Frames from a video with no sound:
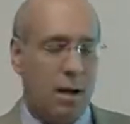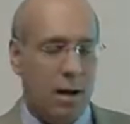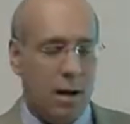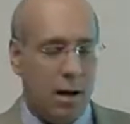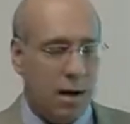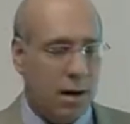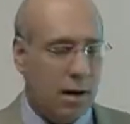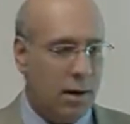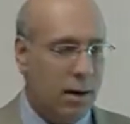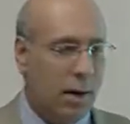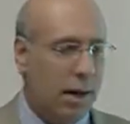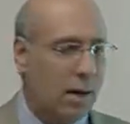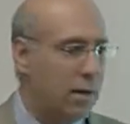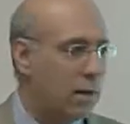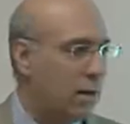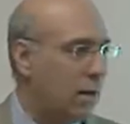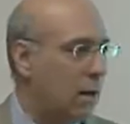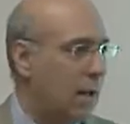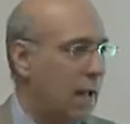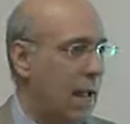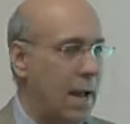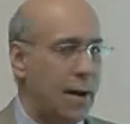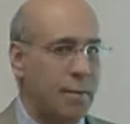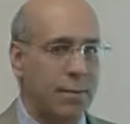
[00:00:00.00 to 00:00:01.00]
I, I don't know,
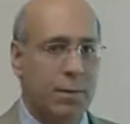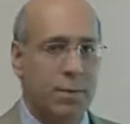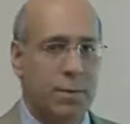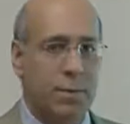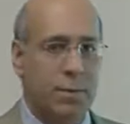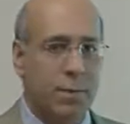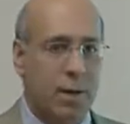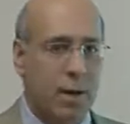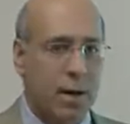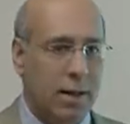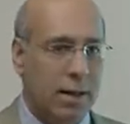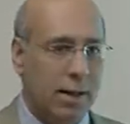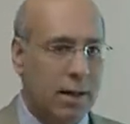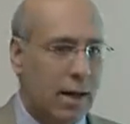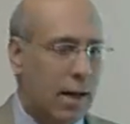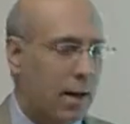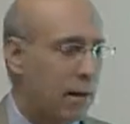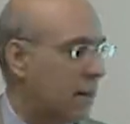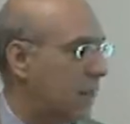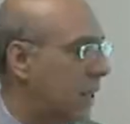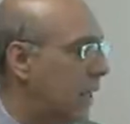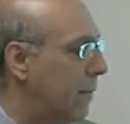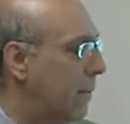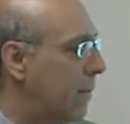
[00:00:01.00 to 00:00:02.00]
Amsler was probably the guy
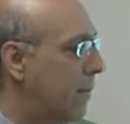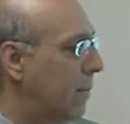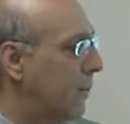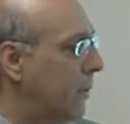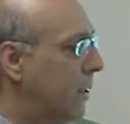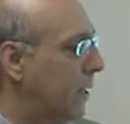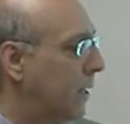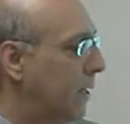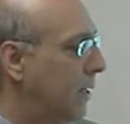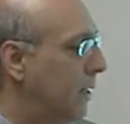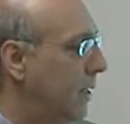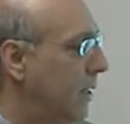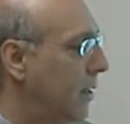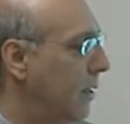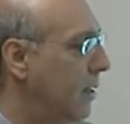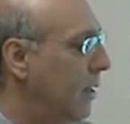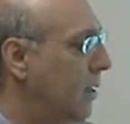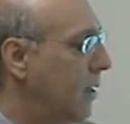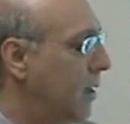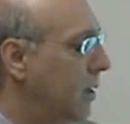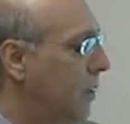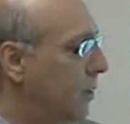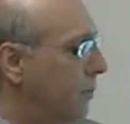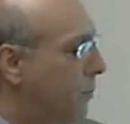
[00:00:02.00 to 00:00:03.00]
who came up with the idea.
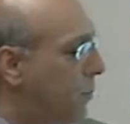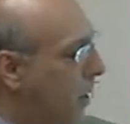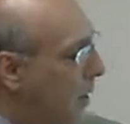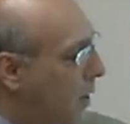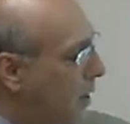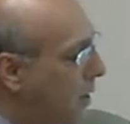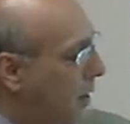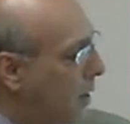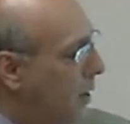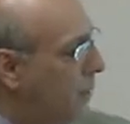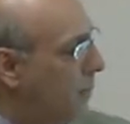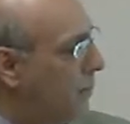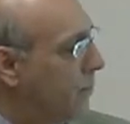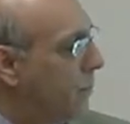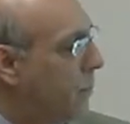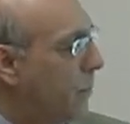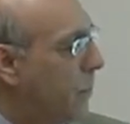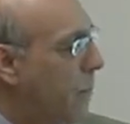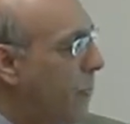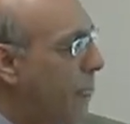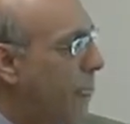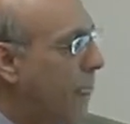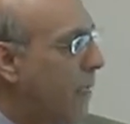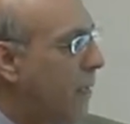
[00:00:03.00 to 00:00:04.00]
But um,
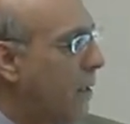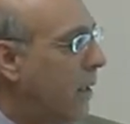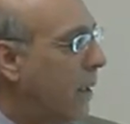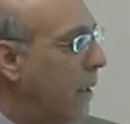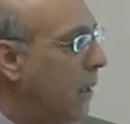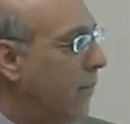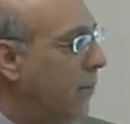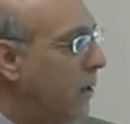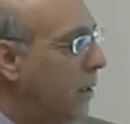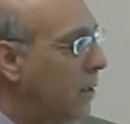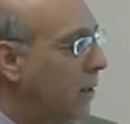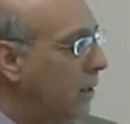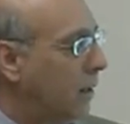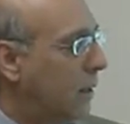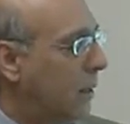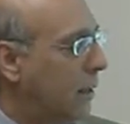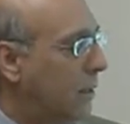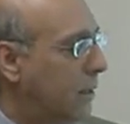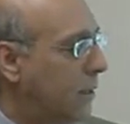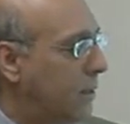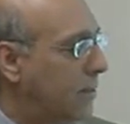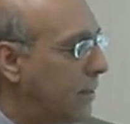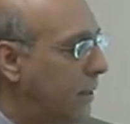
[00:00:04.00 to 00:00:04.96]
if you look at this